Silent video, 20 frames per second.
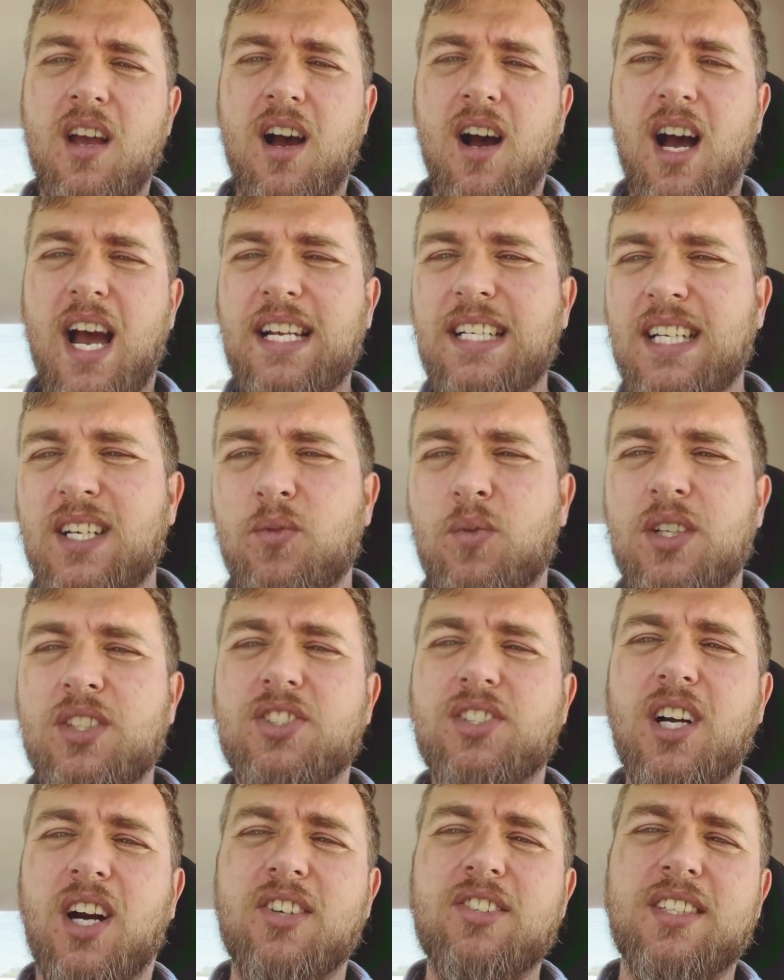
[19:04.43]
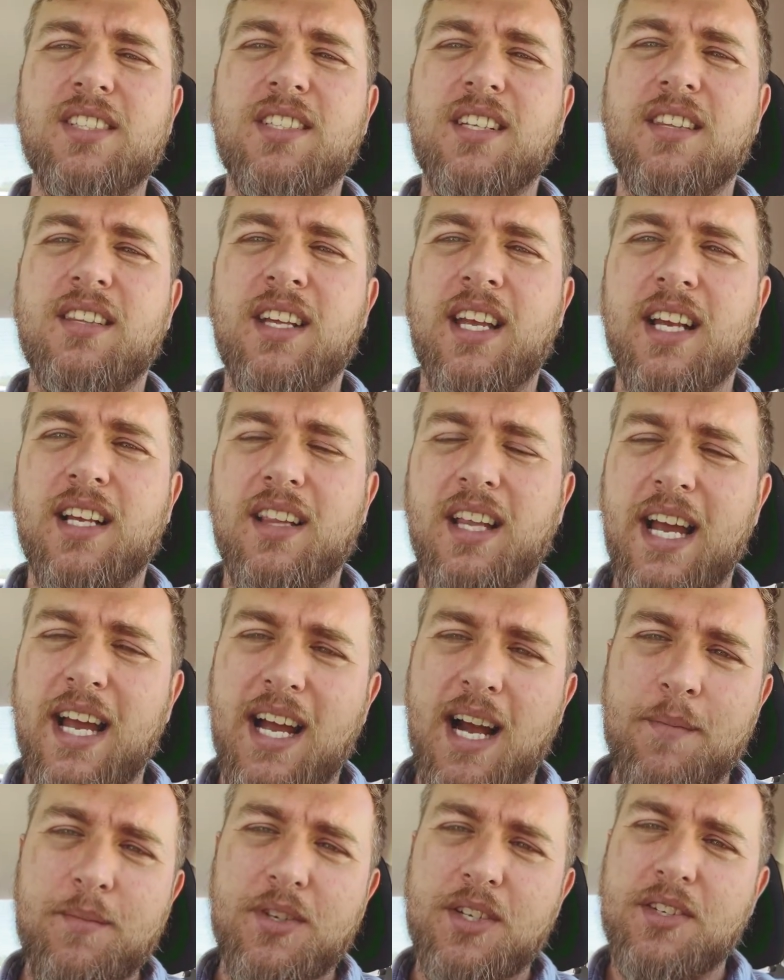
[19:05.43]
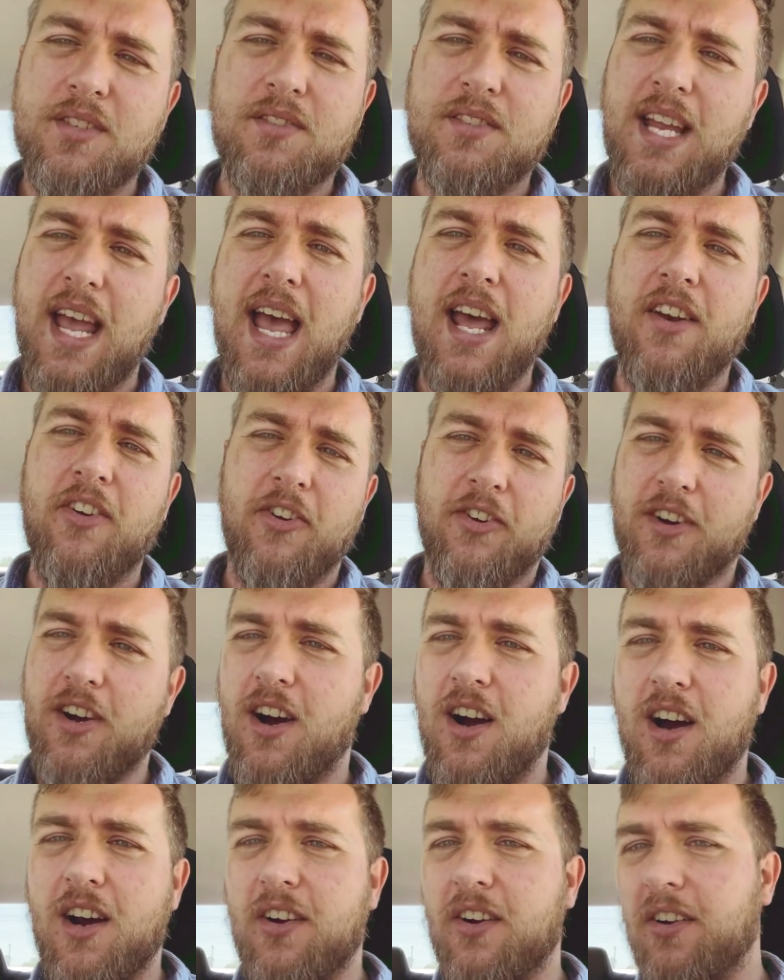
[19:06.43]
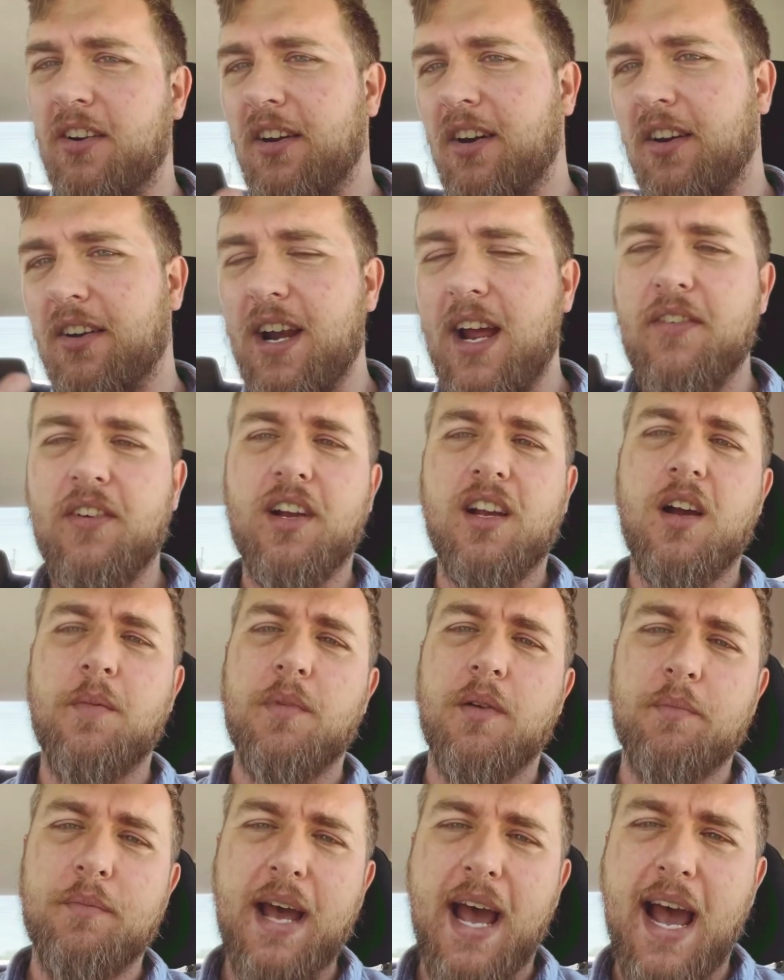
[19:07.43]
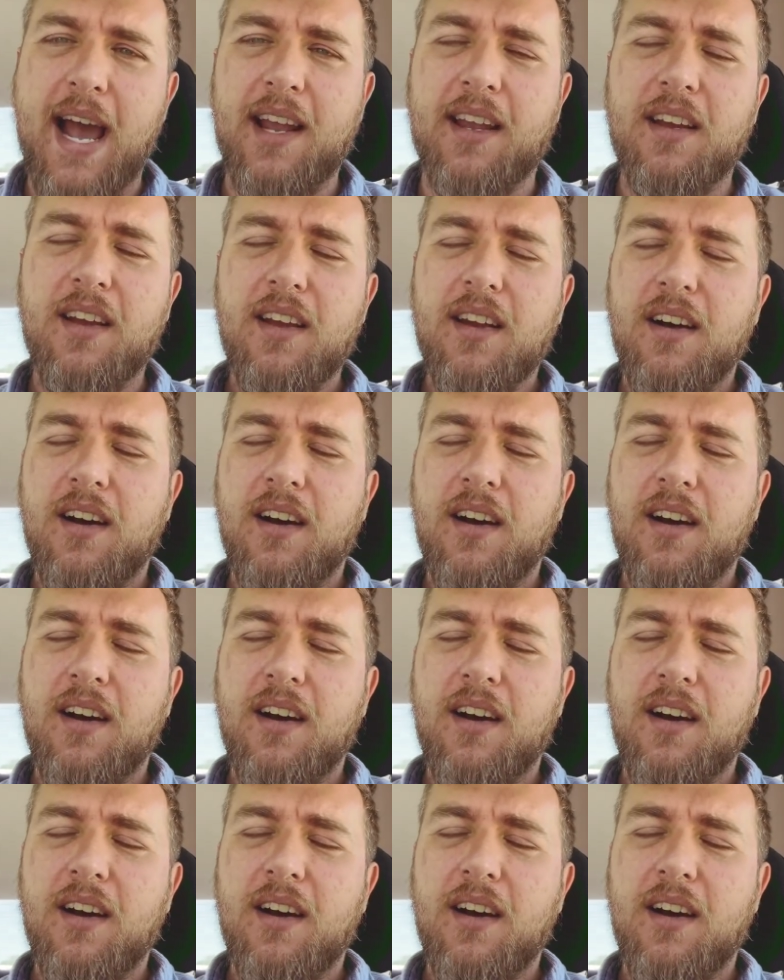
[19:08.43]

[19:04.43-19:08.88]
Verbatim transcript: I didn't want y'all just to think think like I'm just dead or gone or, you know, never coming back.